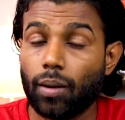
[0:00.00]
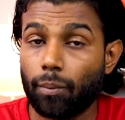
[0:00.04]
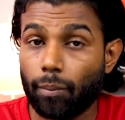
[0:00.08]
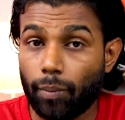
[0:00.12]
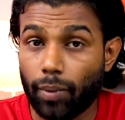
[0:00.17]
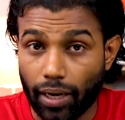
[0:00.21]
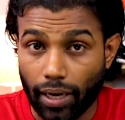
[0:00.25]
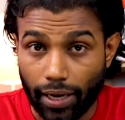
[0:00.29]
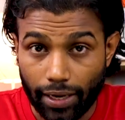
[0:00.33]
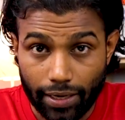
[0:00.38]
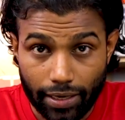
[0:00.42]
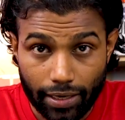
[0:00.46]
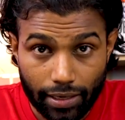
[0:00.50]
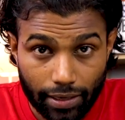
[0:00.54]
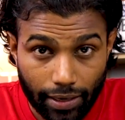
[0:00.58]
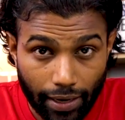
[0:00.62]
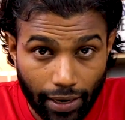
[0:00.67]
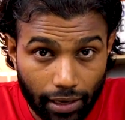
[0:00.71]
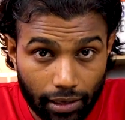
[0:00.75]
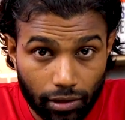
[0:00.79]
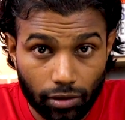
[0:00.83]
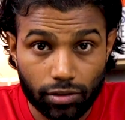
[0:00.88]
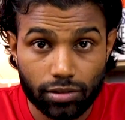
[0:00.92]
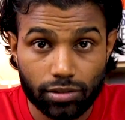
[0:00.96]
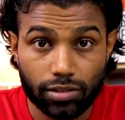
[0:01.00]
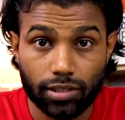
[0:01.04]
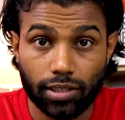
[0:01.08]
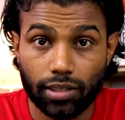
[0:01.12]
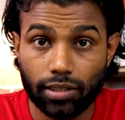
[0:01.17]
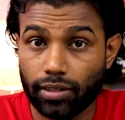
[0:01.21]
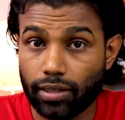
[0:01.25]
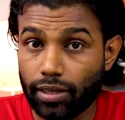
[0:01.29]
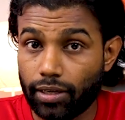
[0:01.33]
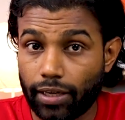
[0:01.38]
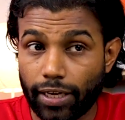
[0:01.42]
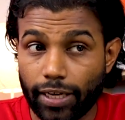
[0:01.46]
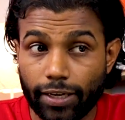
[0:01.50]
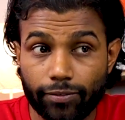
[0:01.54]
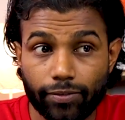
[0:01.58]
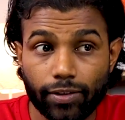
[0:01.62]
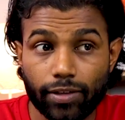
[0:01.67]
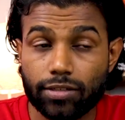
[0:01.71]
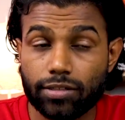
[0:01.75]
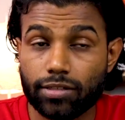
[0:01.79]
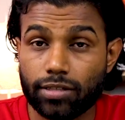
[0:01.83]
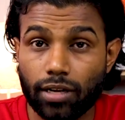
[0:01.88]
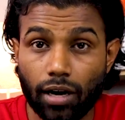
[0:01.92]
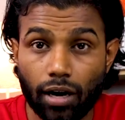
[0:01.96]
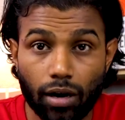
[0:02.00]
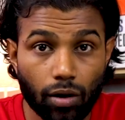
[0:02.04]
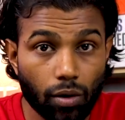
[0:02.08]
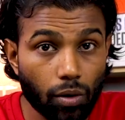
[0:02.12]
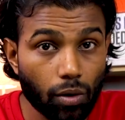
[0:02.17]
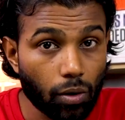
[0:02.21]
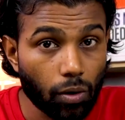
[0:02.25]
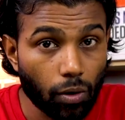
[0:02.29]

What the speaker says: but I cannot say that it will suck